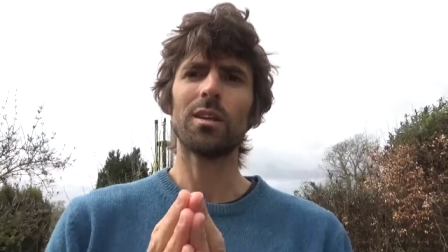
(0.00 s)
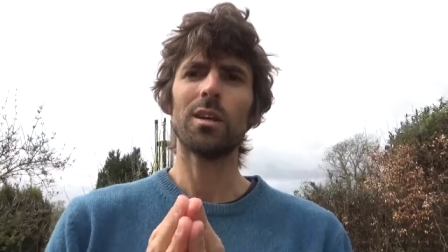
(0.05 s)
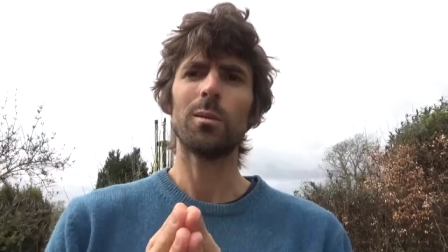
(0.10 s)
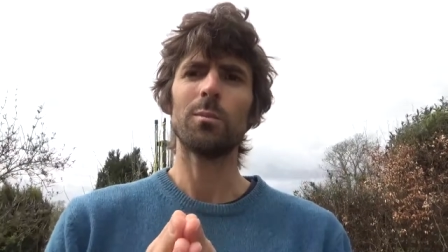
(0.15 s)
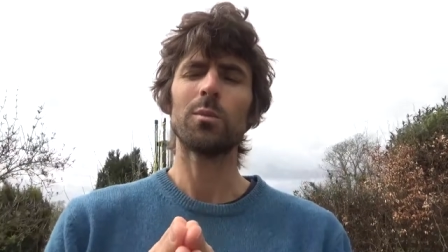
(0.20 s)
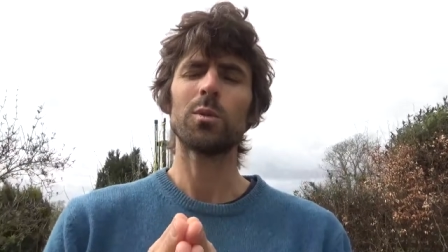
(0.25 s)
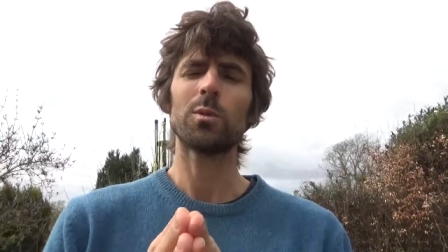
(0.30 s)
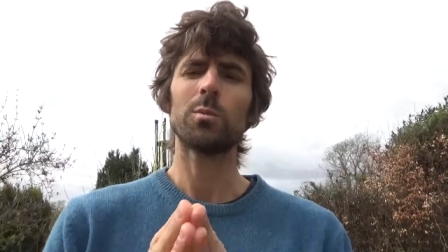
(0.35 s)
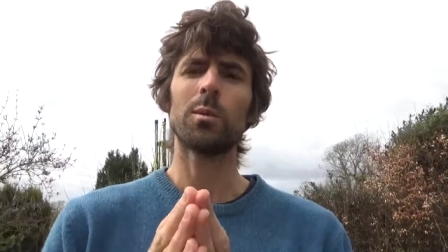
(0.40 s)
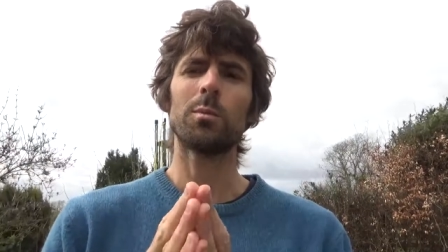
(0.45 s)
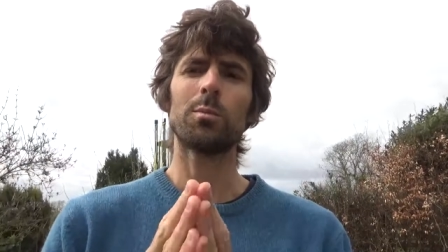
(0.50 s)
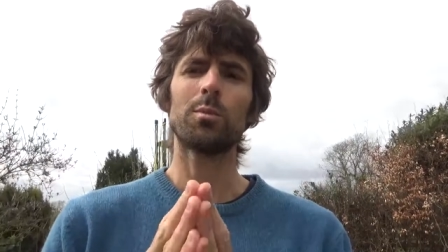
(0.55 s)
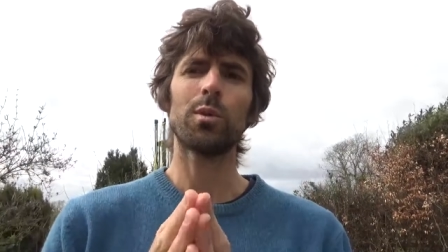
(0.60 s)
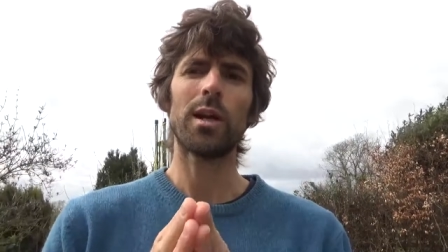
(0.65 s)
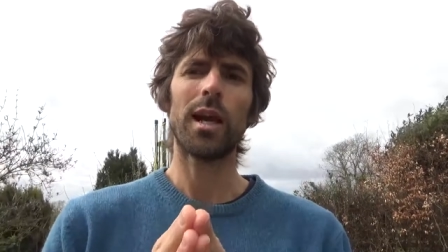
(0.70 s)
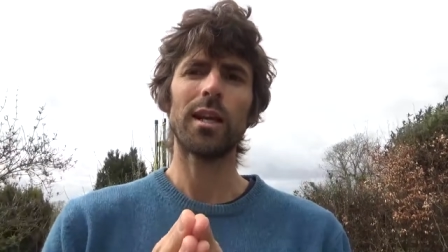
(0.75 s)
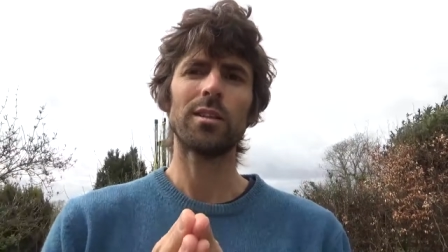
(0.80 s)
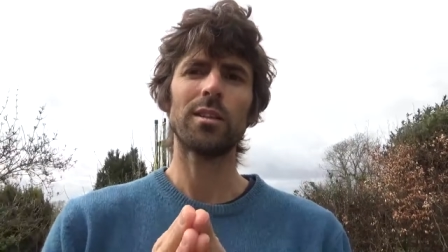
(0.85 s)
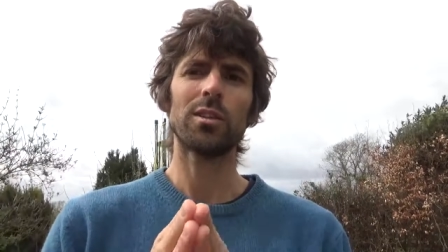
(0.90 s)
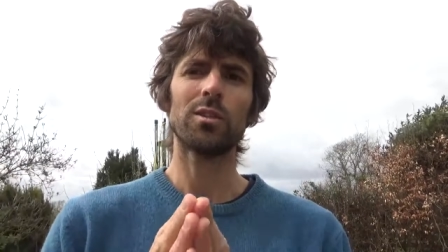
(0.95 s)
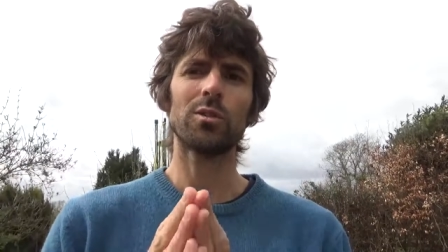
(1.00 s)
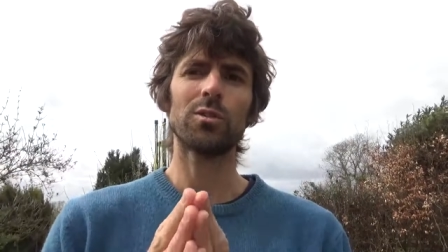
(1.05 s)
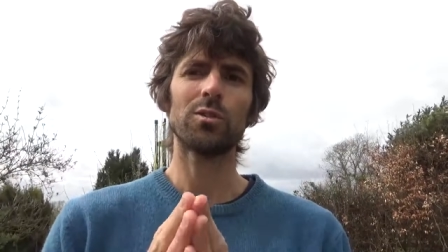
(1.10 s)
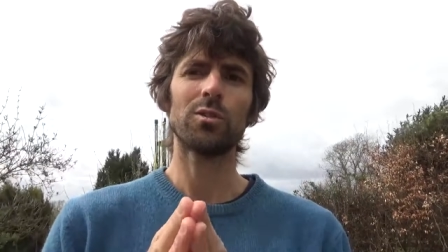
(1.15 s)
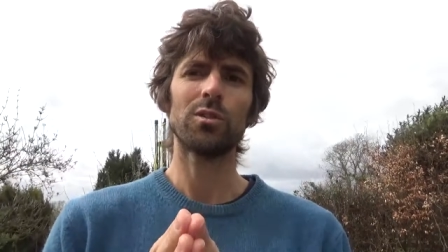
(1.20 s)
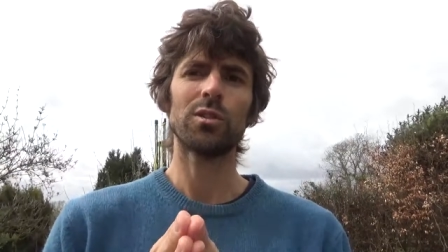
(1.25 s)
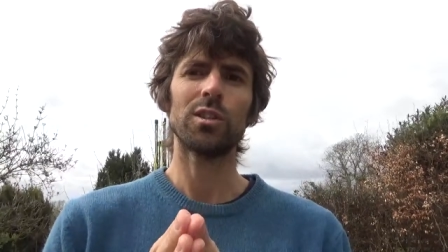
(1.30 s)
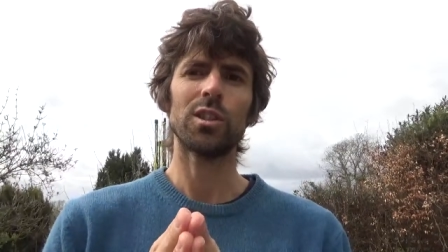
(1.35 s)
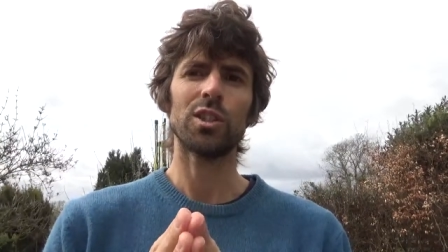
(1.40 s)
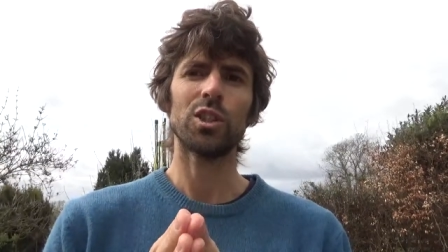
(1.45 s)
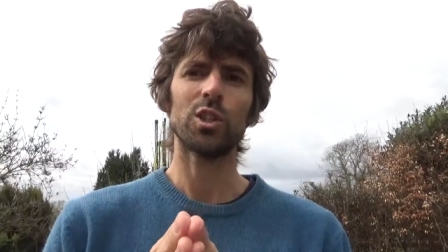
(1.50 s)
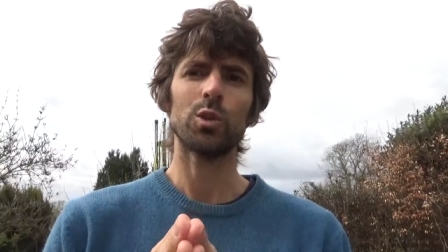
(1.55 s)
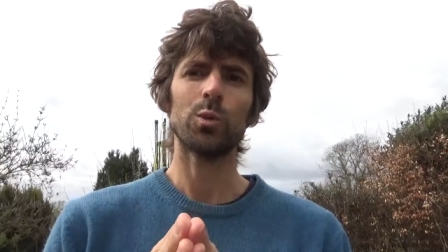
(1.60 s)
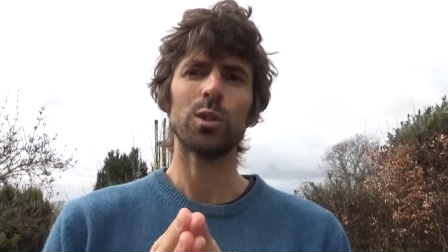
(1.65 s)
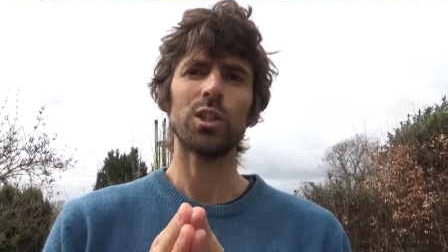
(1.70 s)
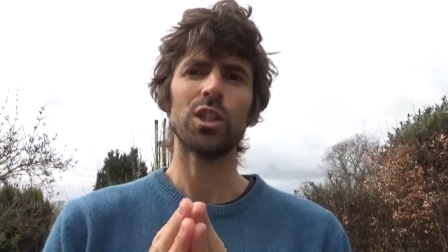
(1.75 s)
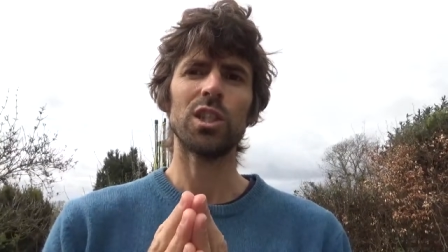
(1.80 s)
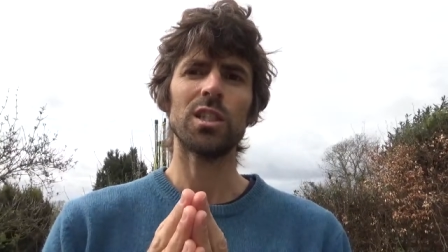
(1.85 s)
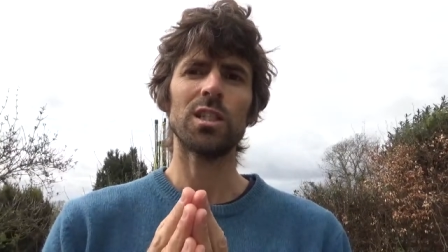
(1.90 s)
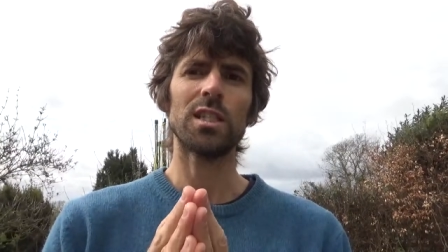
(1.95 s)
comes from a practical tradition
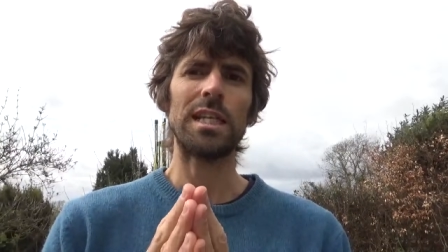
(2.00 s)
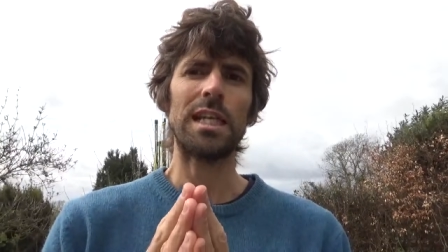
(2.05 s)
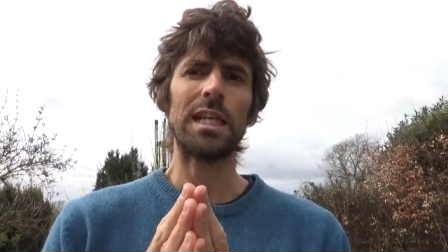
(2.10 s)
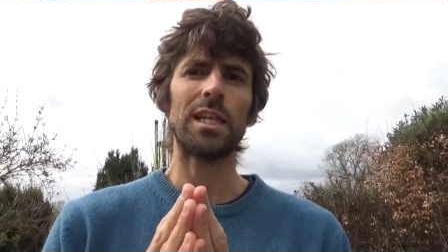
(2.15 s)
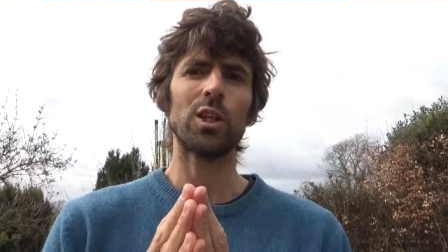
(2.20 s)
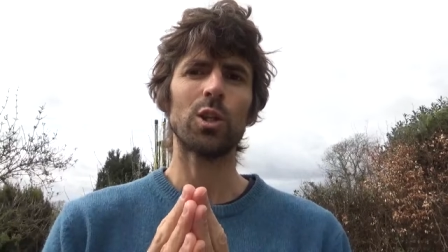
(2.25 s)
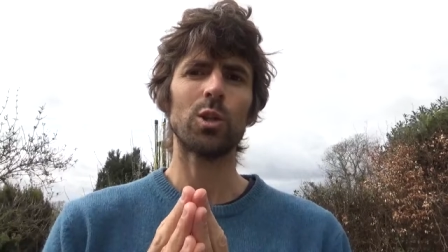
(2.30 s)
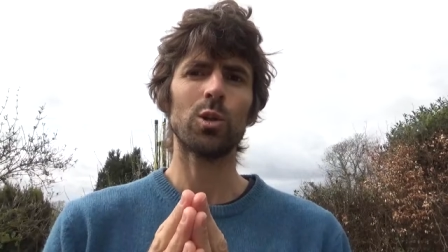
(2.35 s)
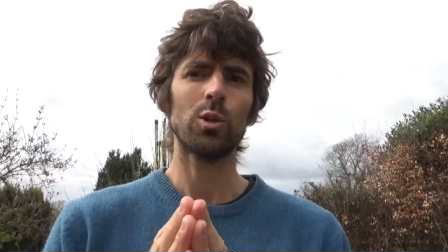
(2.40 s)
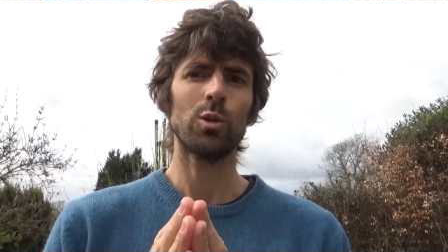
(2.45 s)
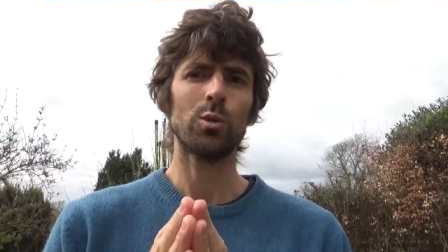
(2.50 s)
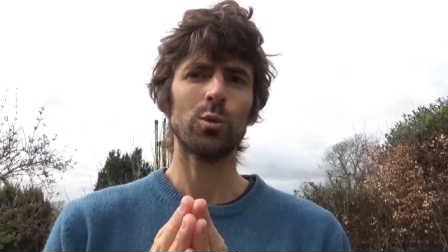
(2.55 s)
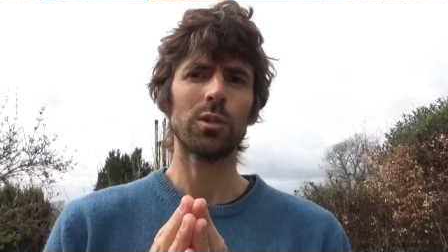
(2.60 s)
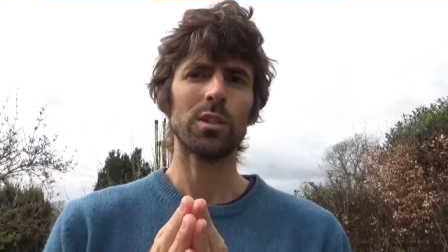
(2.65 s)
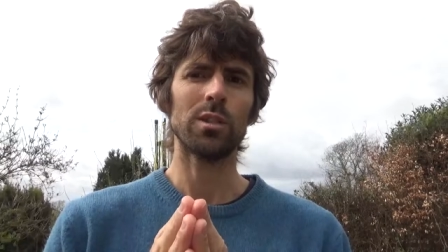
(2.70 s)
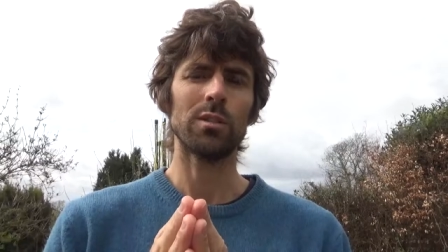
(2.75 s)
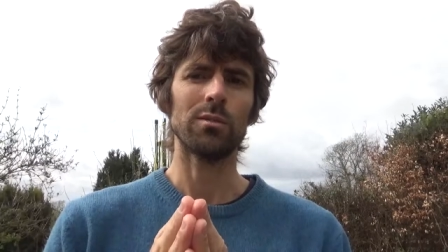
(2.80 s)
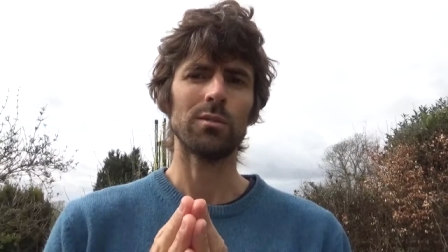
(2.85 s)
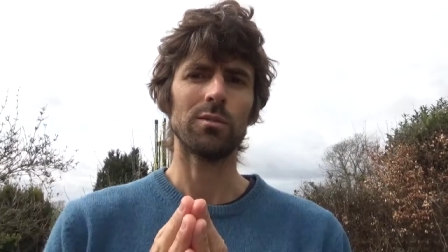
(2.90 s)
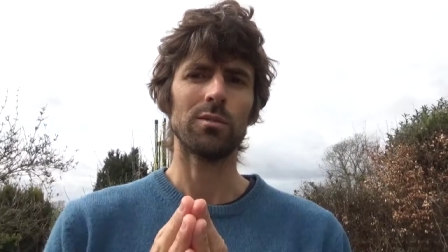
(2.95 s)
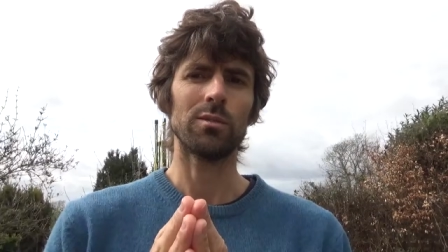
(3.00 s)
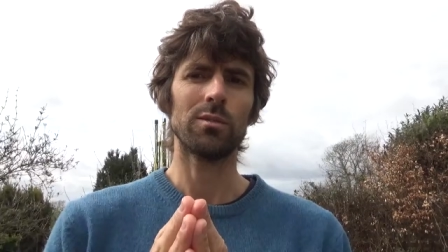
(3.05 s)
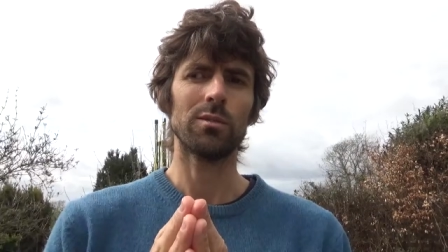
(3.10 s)
which is inclusive,